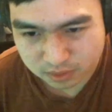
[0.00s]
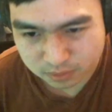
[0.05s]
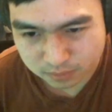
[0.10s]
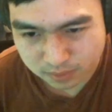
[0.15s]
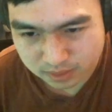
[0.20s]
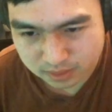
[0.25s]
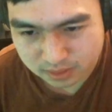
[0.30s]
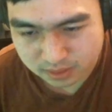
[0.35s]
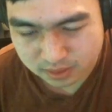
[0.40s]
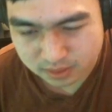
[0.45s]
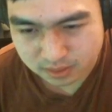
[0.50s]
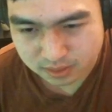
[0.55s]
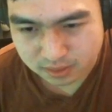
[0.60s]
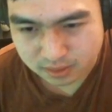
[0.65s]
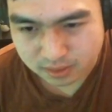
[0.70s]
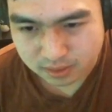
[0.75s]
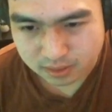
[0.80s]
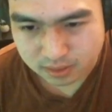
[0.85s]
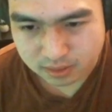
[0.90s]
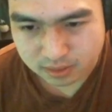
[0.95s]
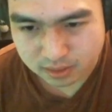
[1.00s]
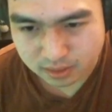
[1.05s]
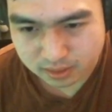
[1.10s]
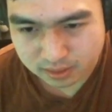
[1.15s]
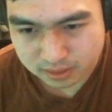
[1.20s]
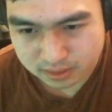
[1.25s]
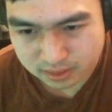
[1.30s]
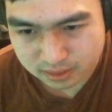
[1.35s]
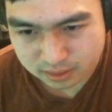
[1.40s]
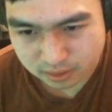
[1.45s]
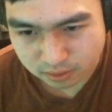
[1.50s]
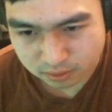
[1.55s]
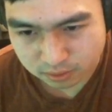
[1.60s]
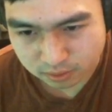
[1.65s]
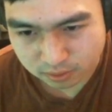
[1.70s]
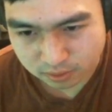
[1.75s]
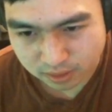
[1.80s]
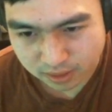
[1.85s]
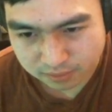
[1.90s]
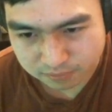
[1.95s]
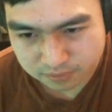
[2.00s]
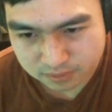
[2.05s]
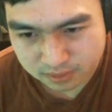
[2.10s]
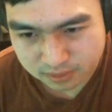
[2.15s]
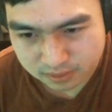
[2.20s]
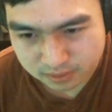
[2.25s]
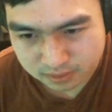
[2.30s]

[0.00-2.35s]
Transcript: switch, then this is on your left,